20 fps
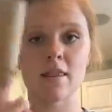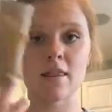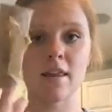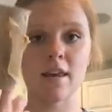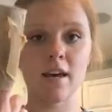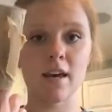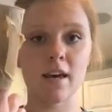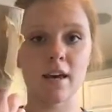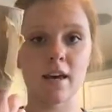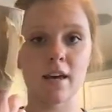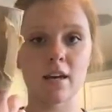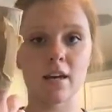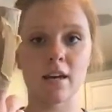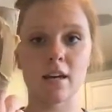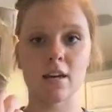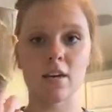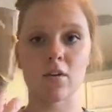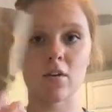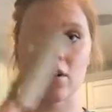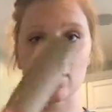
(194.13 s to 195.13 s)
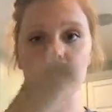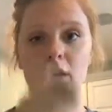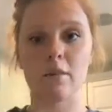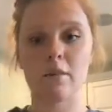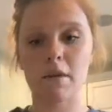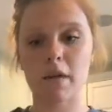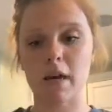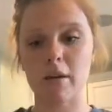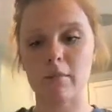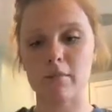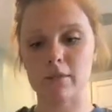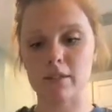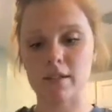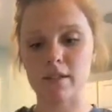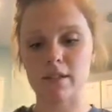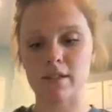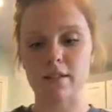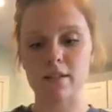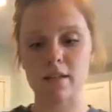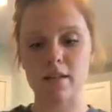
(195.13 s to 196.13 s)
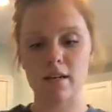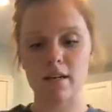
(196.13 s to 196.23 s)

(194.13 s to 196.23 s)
then you're gonna be able to